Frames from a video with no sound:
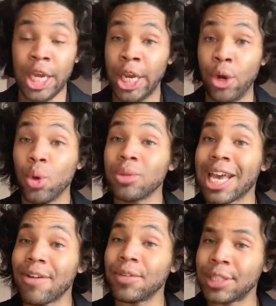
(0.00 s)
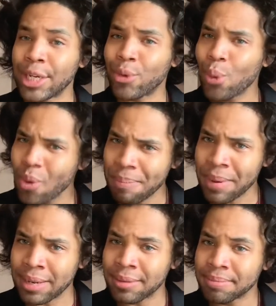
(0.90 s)
heroes have a secret
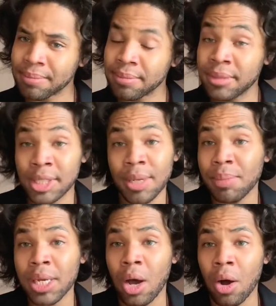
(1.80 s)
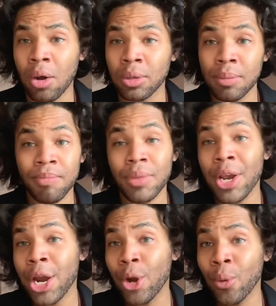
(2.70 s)
weapon, simply called the
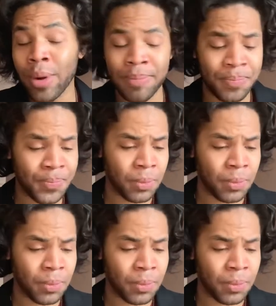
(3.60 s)
heroine.